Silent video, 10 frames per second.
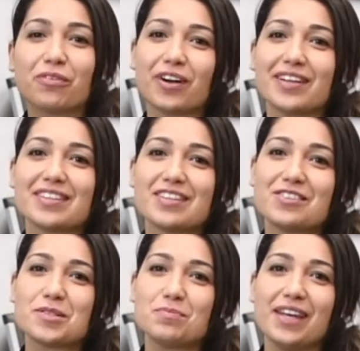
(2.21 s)
more for us
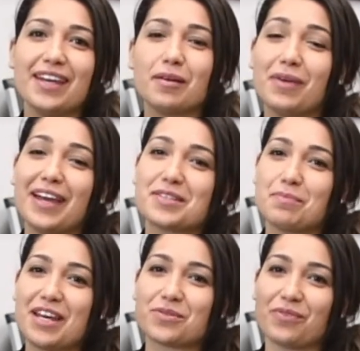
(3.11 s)
than just being
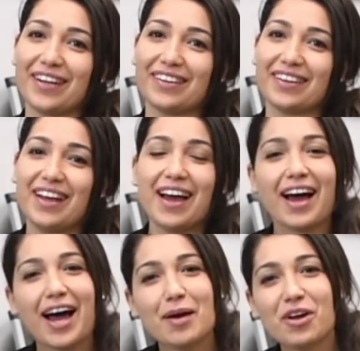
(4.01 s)
man's best friend.
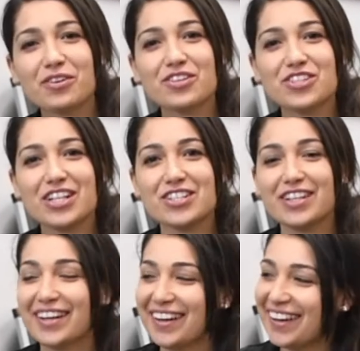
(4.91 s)
I'm Dr.
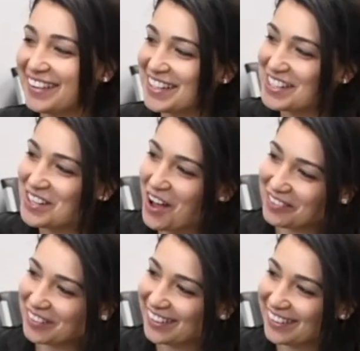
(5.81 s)
Gigi, and this is
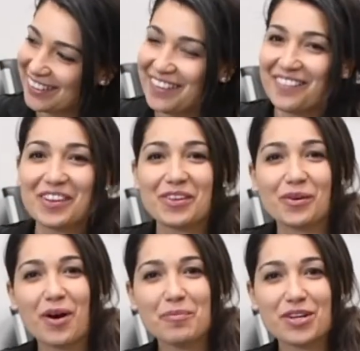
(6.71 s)
Oliver with
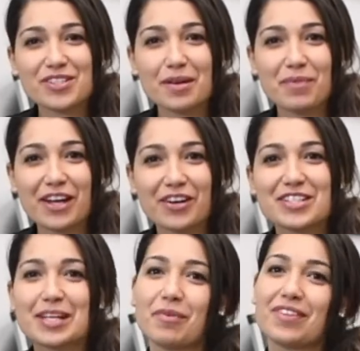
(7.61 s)
your 1%
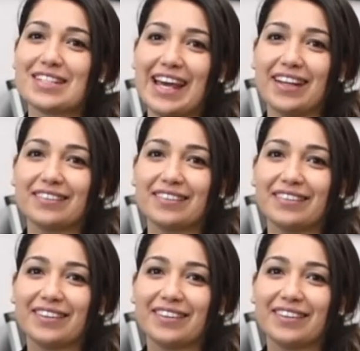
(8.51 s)
better tip of the day.